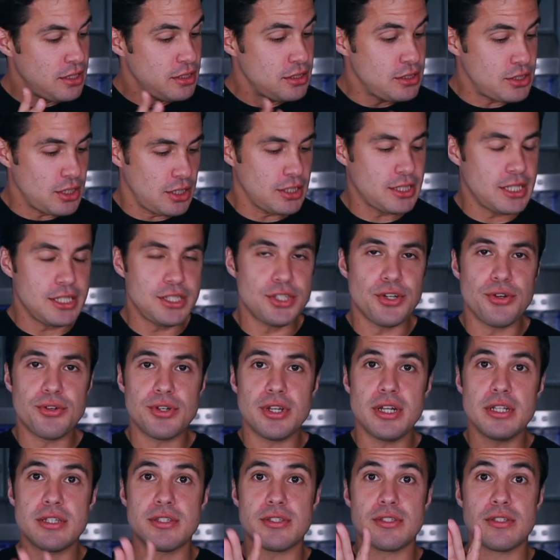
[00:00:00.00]
Dunkin'
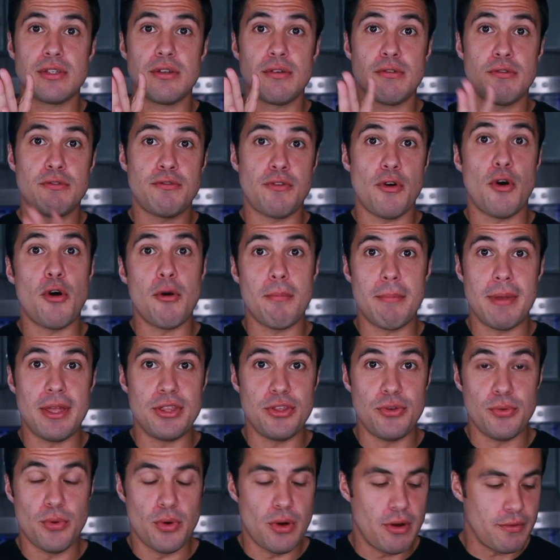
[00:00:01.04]
Donuts fall
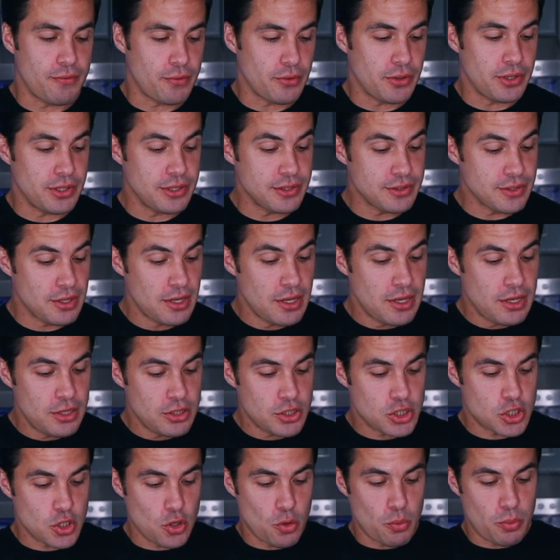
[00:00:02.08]
menu offerings.
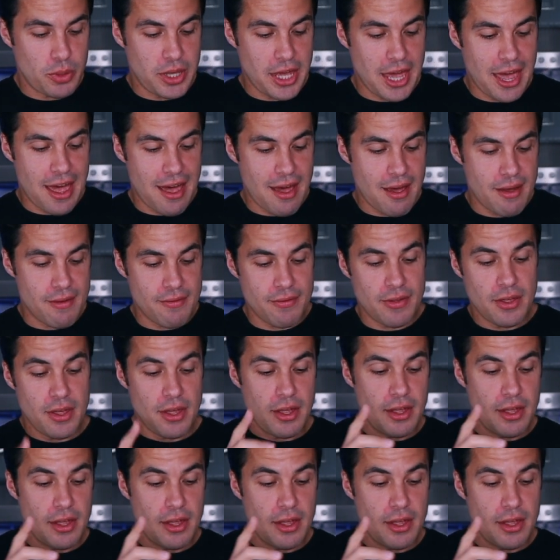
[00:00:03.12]
So we have